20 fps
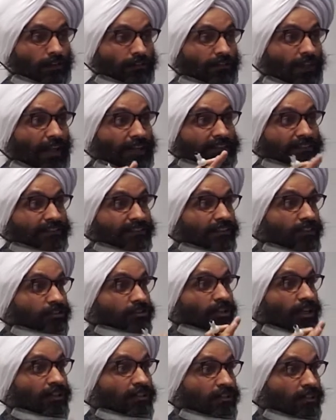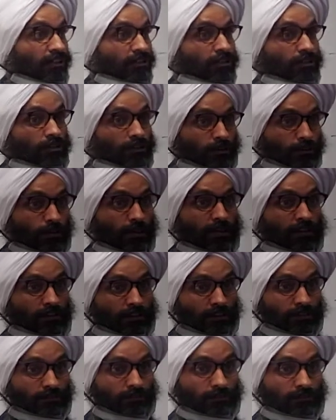That's the agenda you're aware
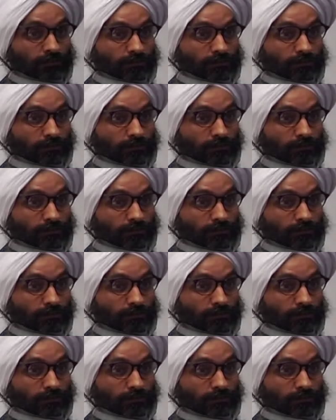of.